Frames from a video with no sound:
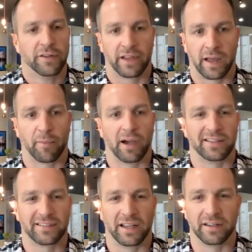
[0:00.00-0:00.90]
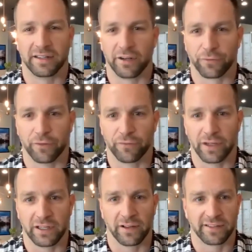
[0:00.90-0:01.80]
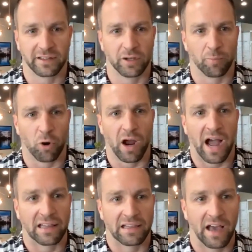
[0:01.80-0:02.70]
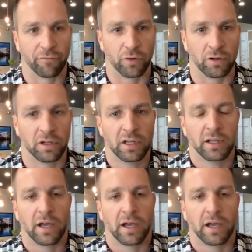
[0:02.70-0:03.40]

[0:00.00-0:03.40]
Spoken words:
then I might send a different video that's a little more high level.